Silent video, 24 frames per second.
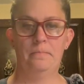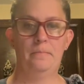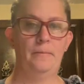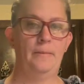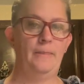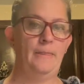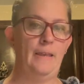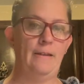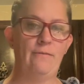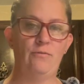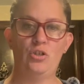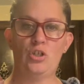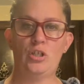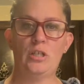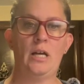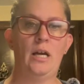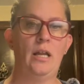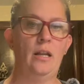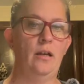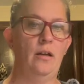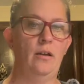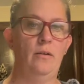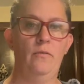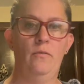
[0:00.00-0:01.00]
they just kind
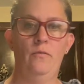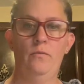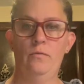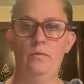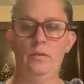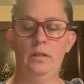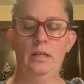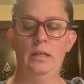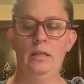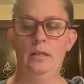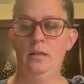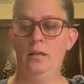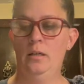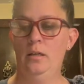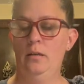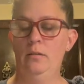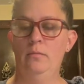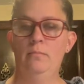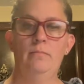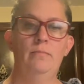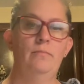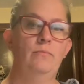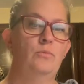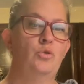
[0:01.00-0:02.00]
of
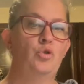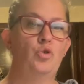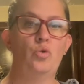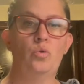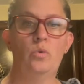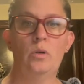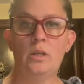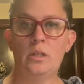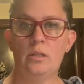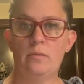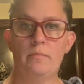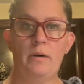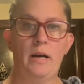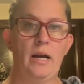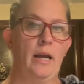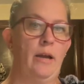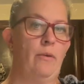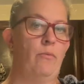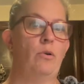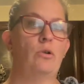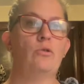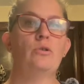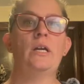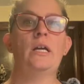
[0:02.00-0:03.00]
joined my
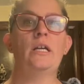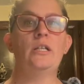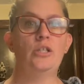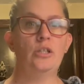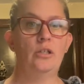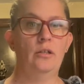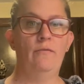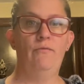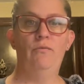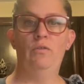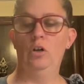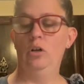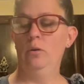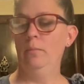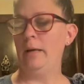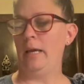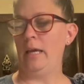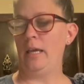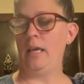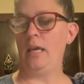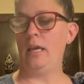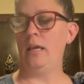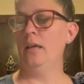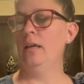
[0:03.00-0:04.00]
rotation of fall
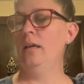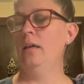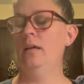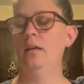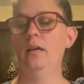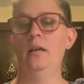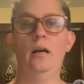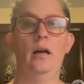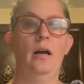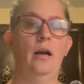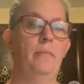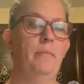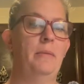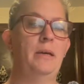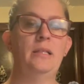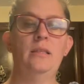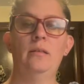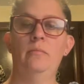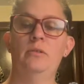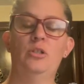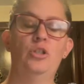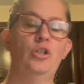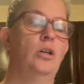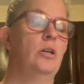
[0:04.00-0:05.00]
baking. I make them
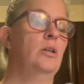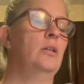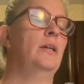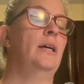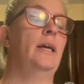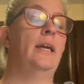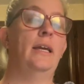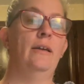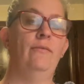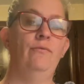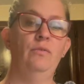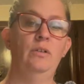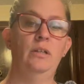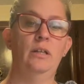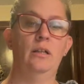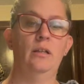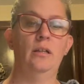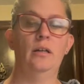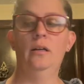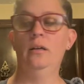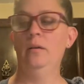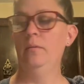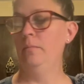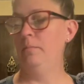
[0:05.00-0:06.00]
in chocolate and
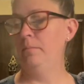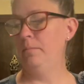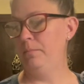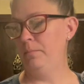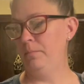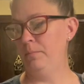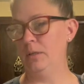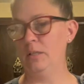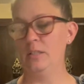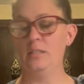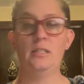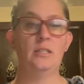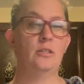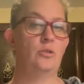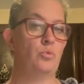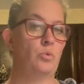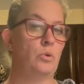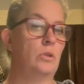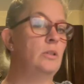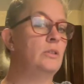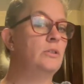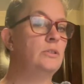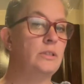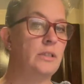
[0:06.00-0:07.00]
vanilla, but since we're
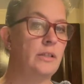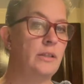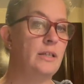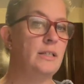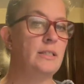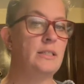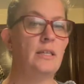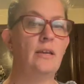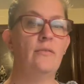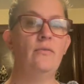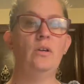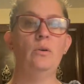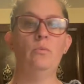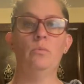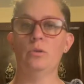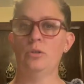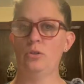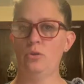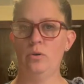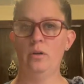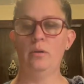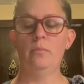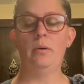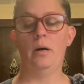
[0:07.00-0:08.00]
close to Thanksgiving, we're
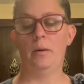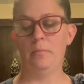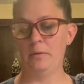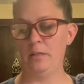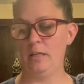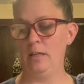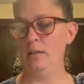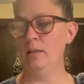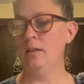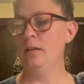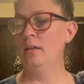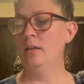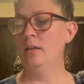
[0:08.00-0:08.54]
doing pumpkin.